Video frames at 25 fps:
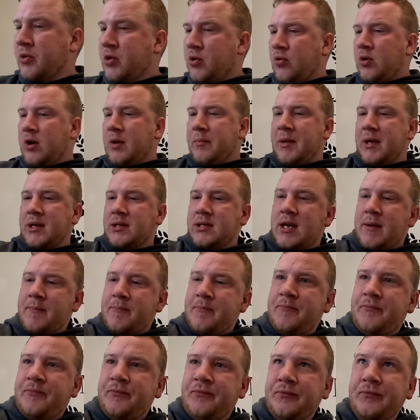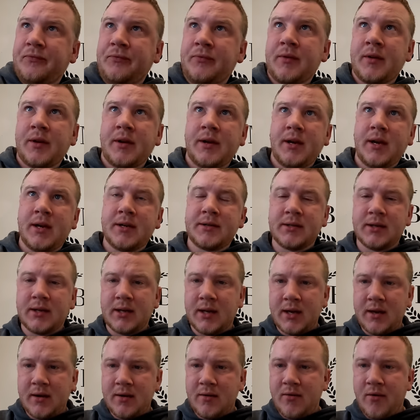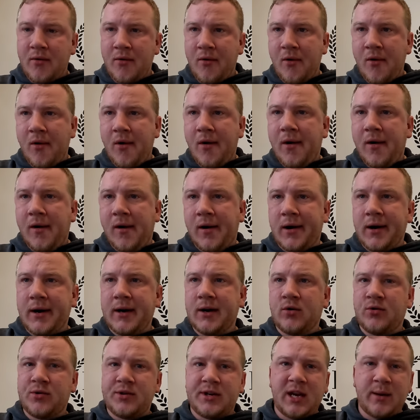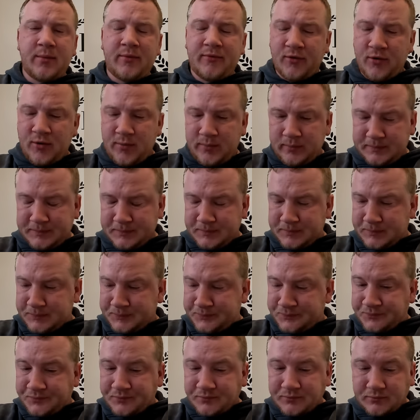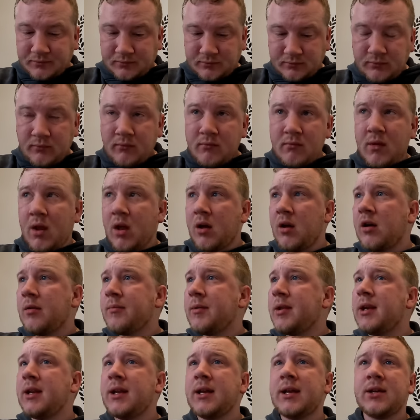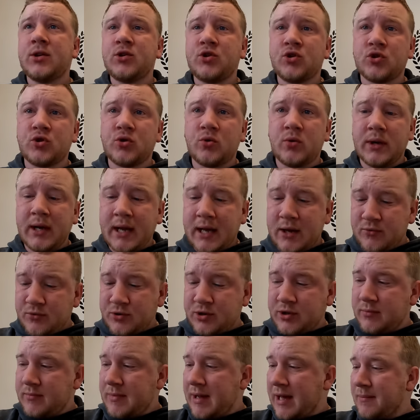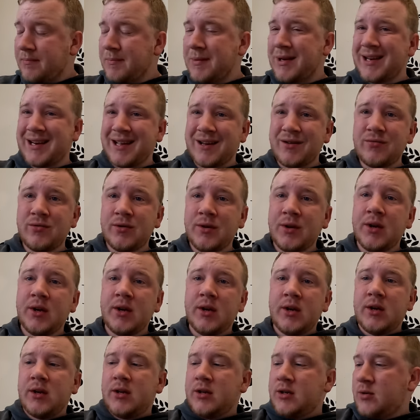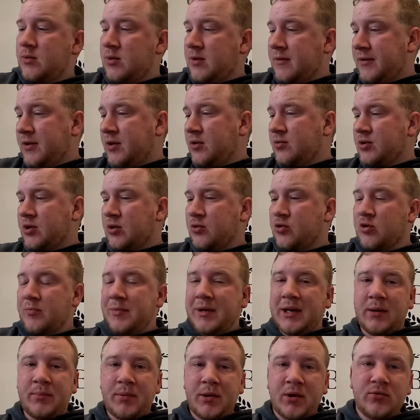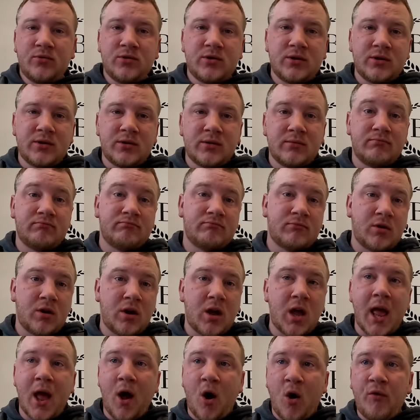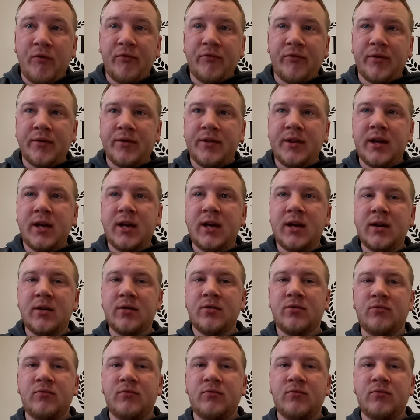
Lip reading: and McCauley picked up yesterday, or the day before. I'm in here just sorting out some admin now, doing a few social media posts of the